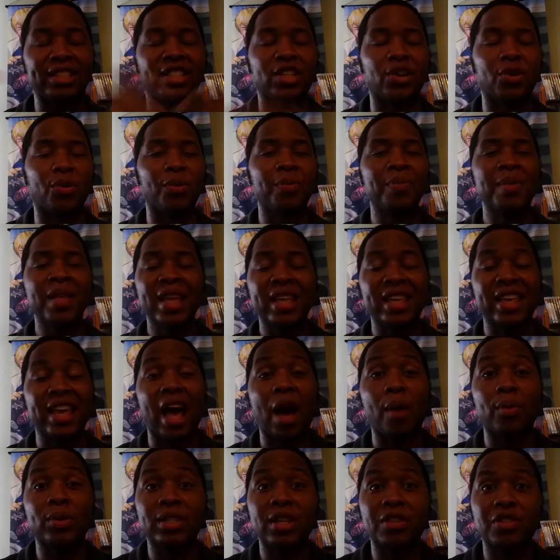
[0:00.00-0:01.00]
So
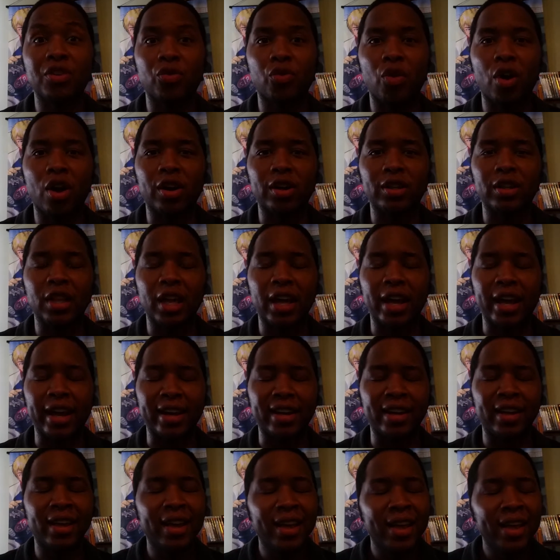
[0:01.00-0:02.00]
yeah, I was in the wrong
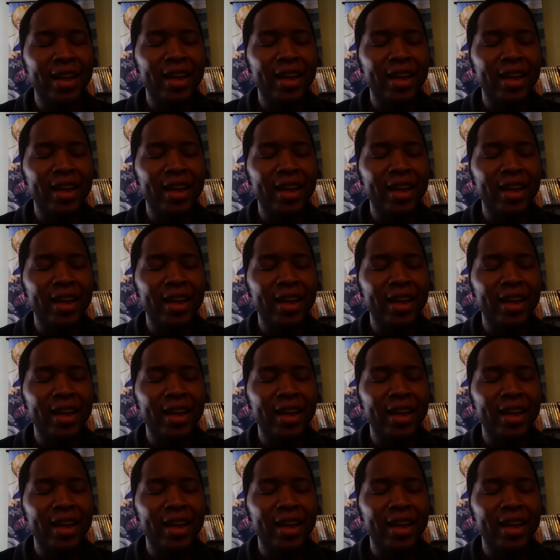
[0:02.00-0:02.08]
line.